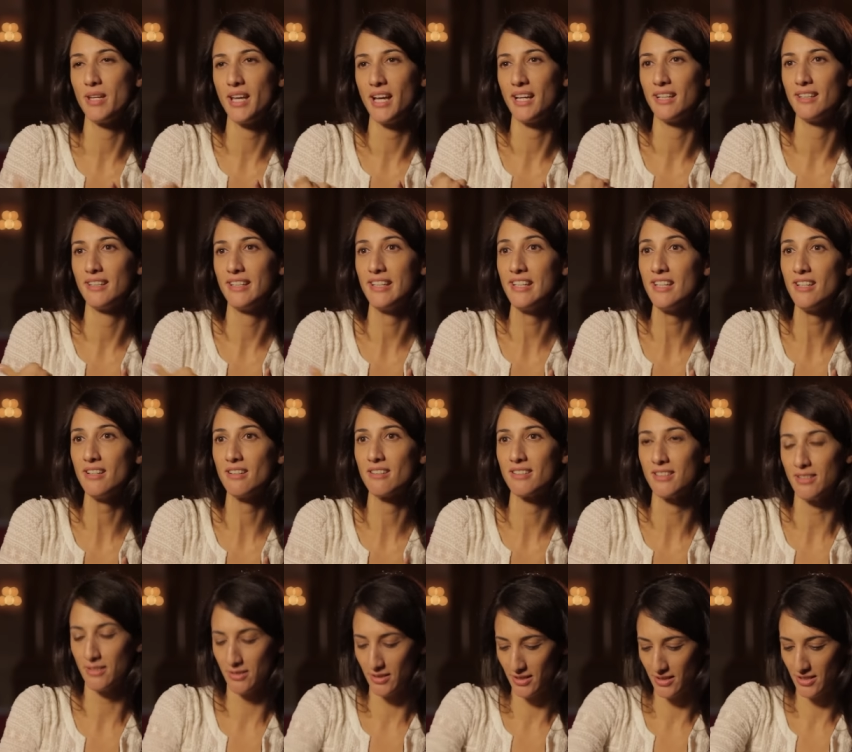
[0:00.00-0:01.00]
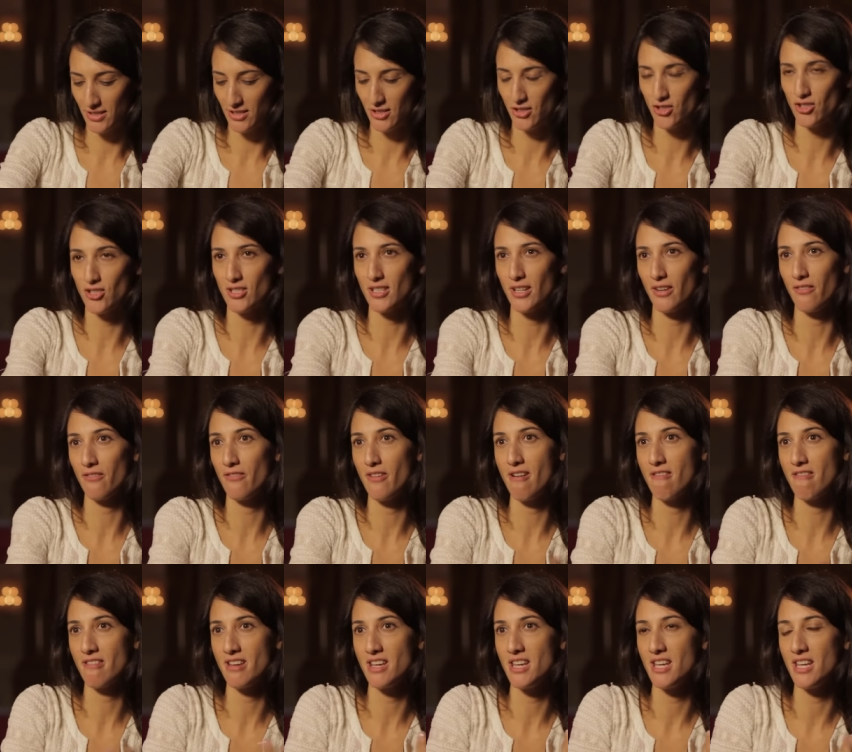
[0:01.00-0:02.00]
we had here, it's just like
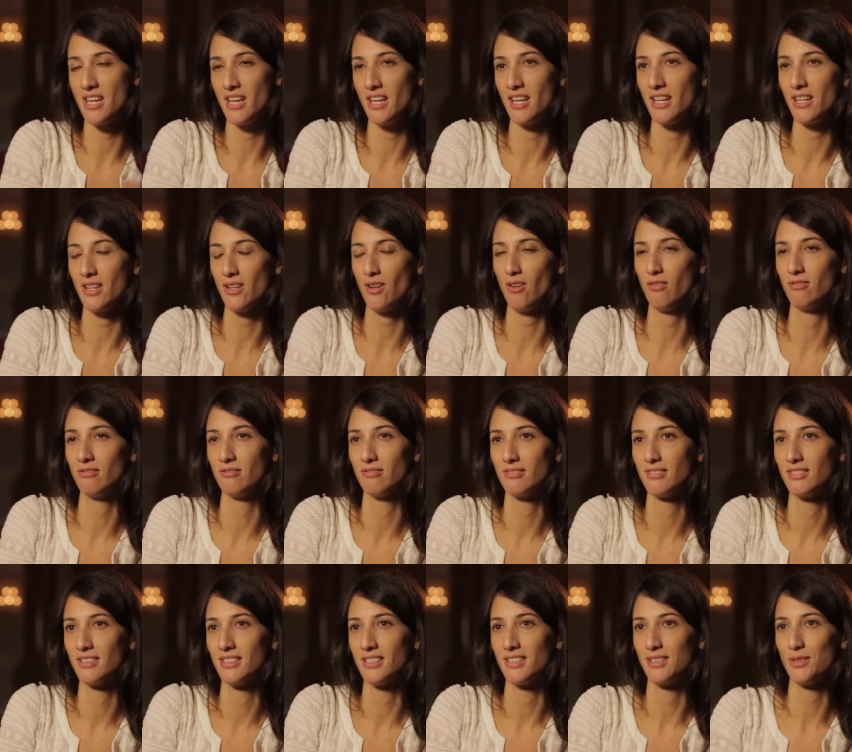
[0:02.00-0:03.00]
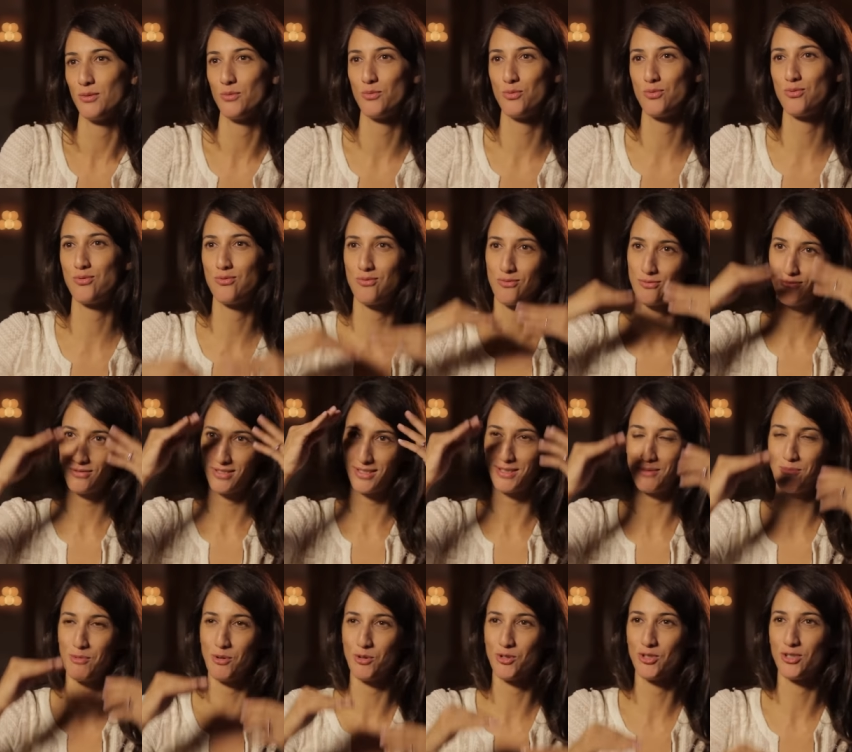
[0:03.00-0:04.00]
very, you know, it's an
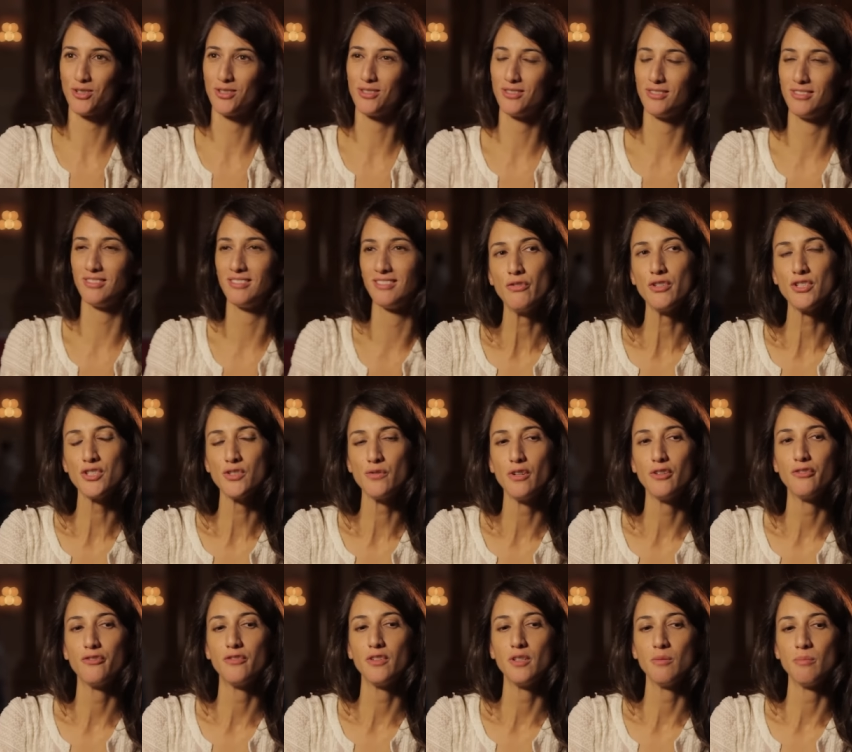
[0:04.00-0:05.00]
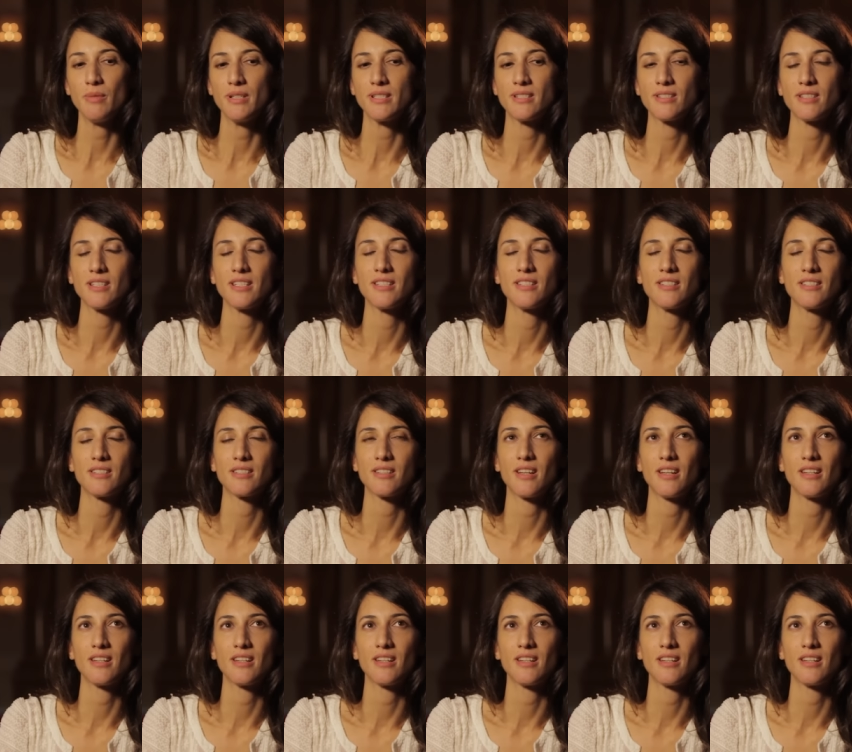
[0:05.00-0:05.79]
emotional. Well, first of all, film has it's.